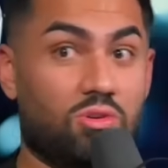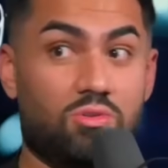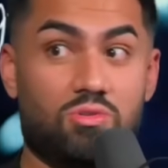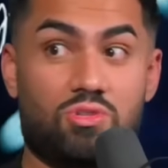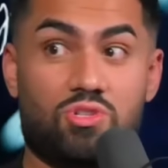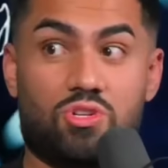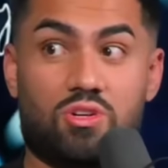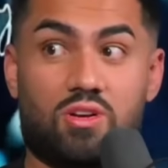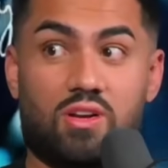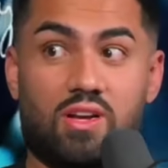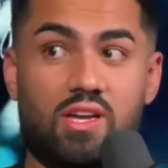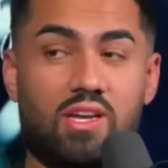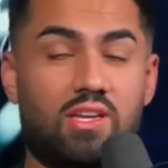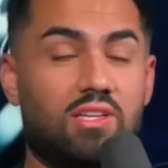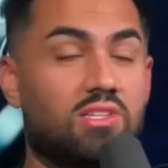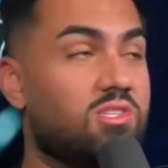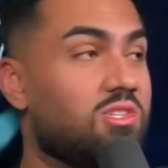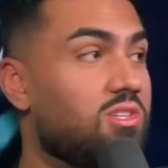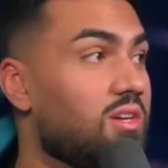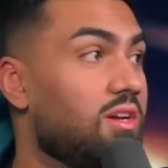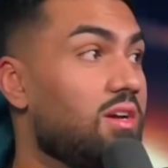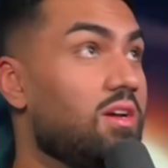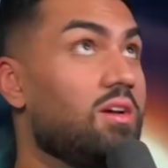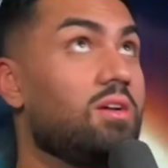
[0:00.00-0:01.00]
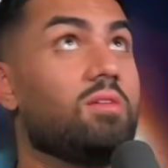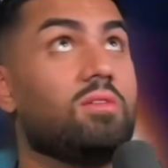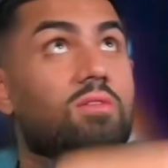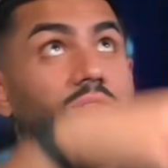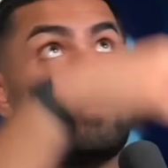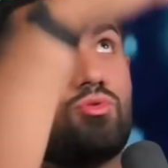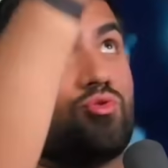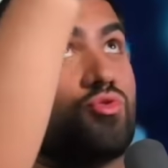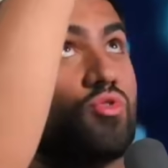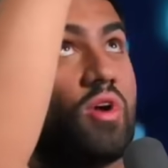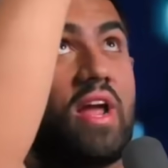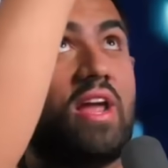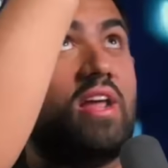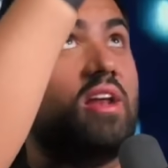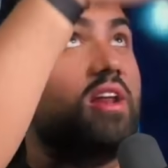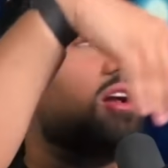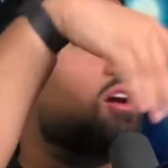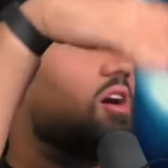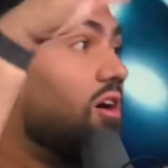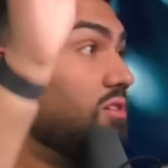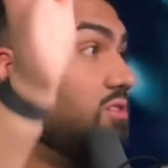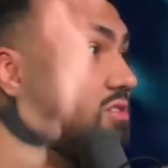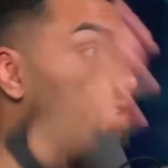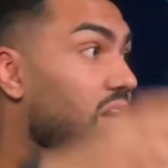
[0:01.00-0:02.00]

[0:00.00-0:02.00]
two trees, yeah. raining on